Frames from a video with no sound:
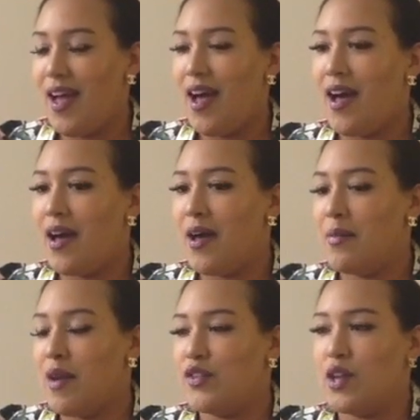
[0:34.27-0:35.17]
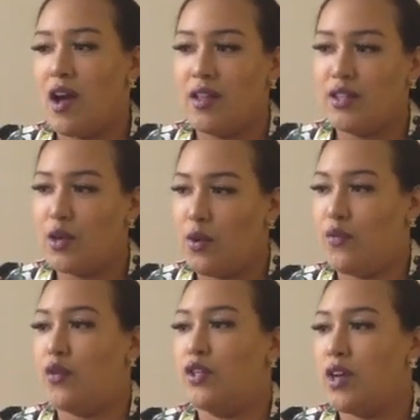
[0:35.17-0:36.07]
After college, I
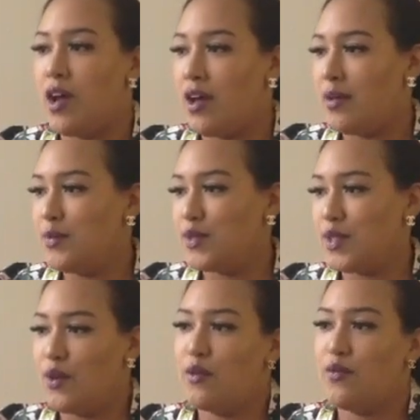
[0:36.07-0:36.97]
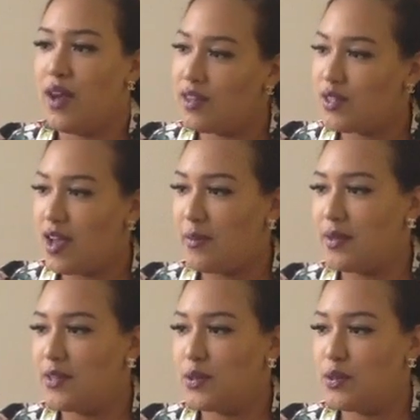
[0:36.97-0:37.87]
worked 4 jobs because I couldn't find a job
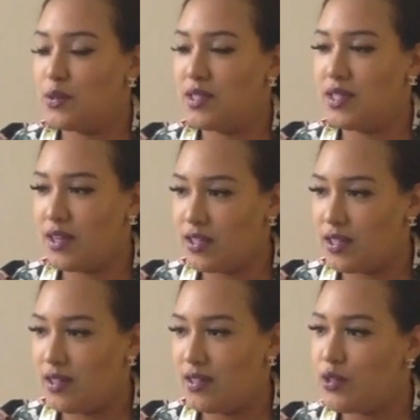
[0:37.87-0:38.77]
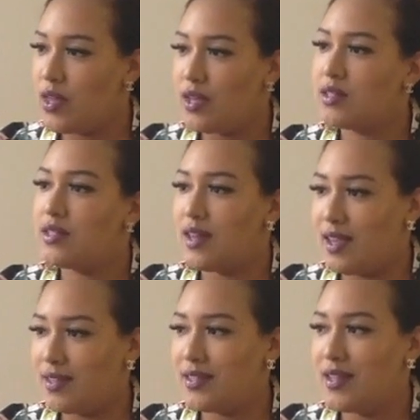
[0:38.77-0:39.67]
because it was recession in
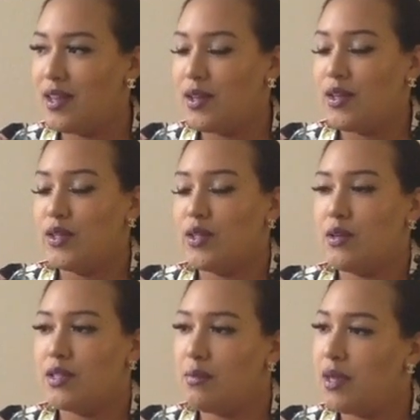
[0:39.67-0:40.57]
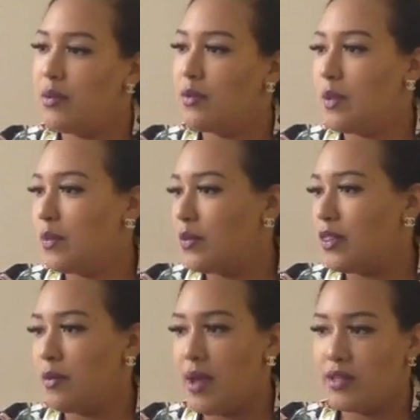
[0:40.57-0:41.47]
2008. So I was competing with people with
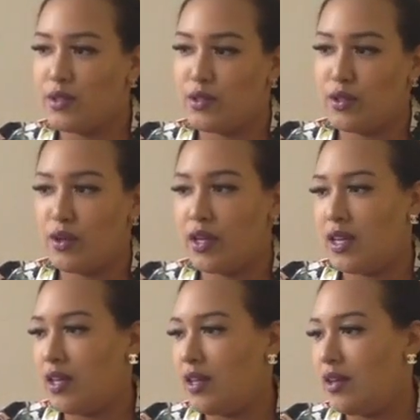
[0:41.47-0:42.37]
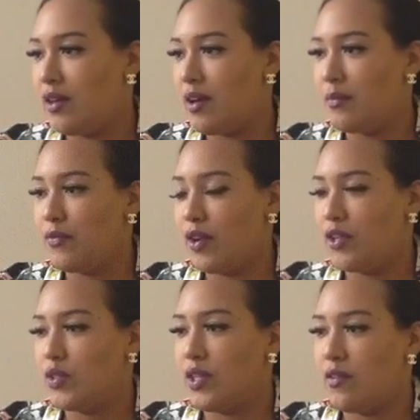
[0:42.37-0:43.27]
their master's degree for
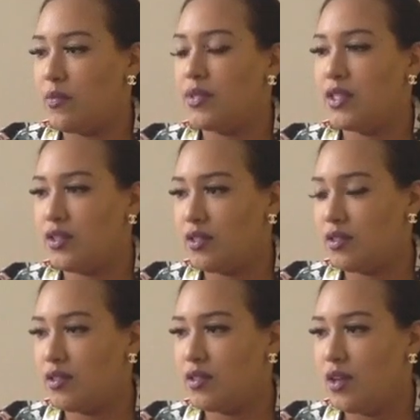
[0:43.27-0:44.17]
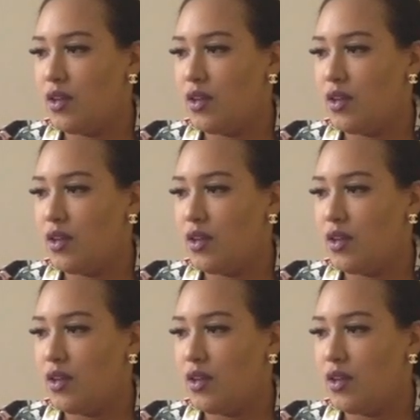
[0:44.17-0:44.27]
entry-level positions.